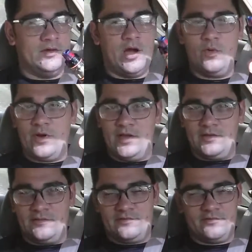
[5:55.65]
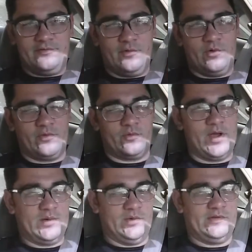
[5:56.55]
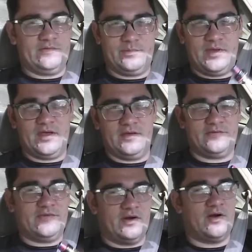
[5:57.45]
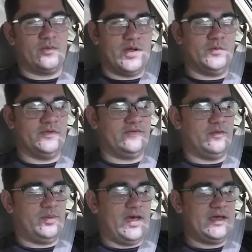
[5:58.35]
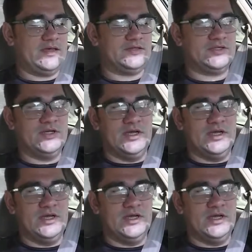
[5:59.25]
O-rings for the red ones, because there are red ones in the package,